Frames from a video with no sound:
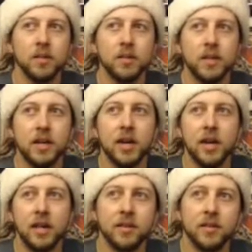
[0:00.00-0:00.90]
so he kind
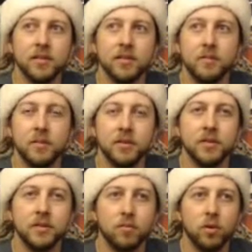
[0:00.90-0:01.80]
of had to step
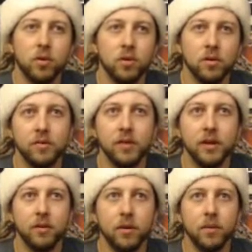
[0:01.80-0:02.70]
into the role of
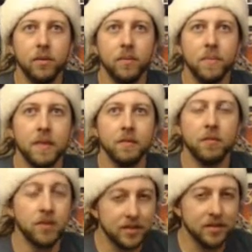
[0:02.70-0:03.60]
hero
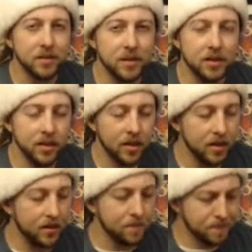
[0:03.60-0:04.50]
reluctantly.
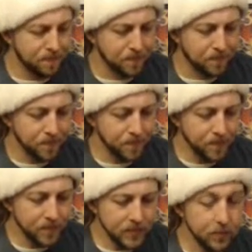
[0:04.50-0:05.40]

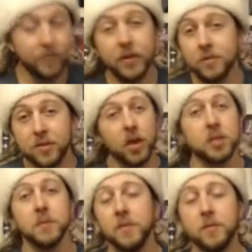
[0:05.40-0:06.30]
But Finn was
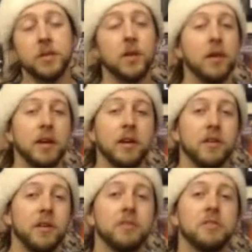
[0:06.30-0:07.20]
awesome. Finn was a great
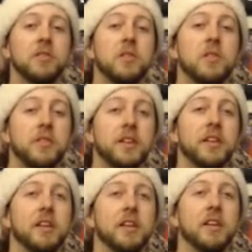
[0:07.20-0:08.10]
character. He was so
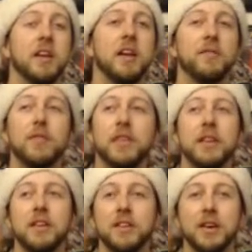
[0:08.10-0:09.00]
funny. Everything
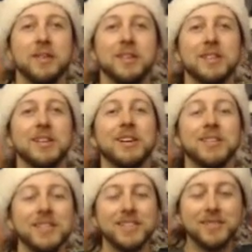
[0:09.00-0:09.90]
he did was
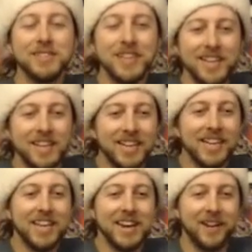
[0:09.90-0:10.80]
hilarious. He was
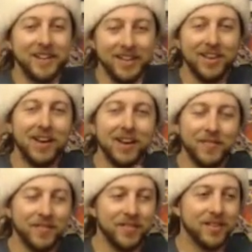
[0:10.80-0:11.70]
kind of like
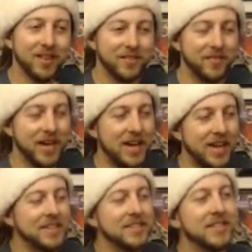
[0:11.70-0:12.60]
talked
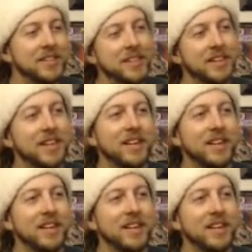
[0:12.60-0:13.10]
fast, and